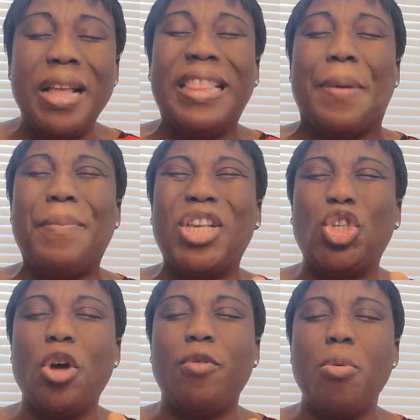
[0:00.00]
The
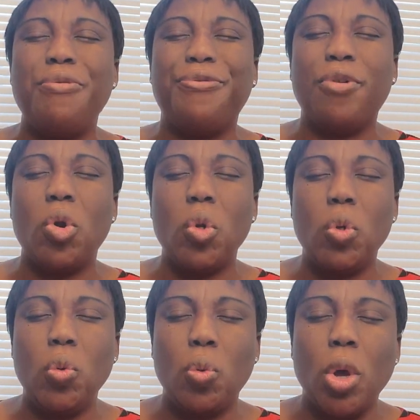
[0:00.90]
mercy of God will follow
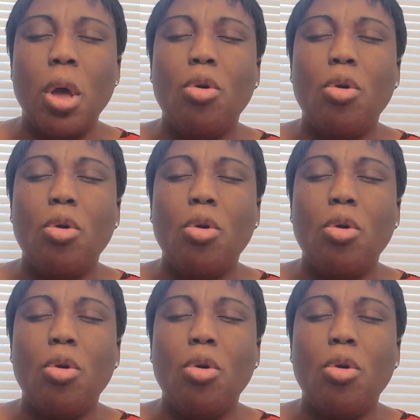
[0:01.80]
you.